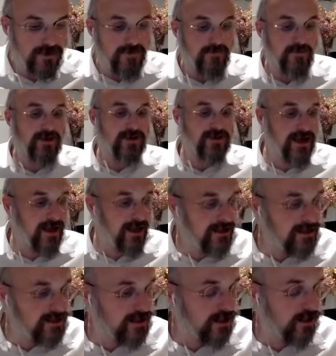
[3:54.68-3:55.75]
And it
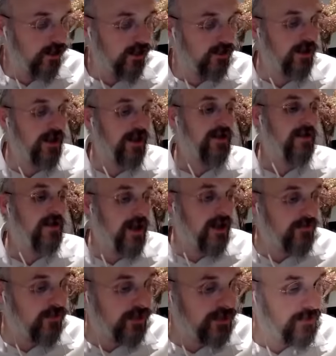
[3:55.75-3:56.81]
says, "Call Ela
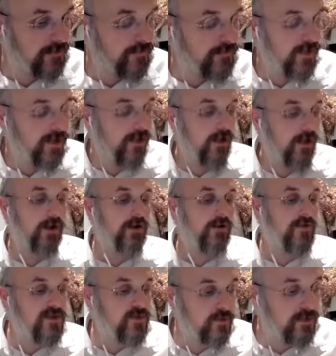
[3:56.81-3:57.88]
Avonim." All of
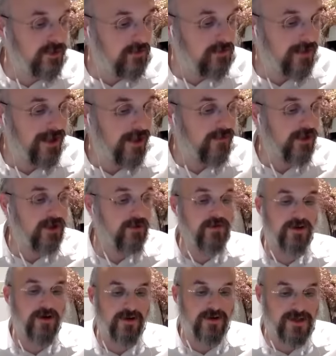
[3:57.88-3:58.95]
these were built by Avonim
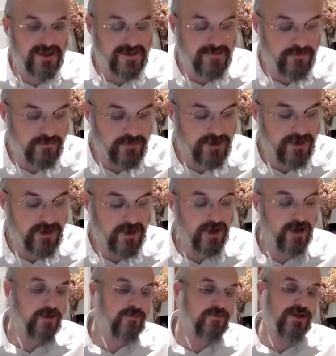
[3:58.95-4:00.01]
Yakaris the
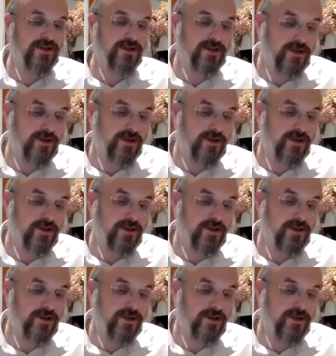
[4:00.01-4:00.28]
uh, precious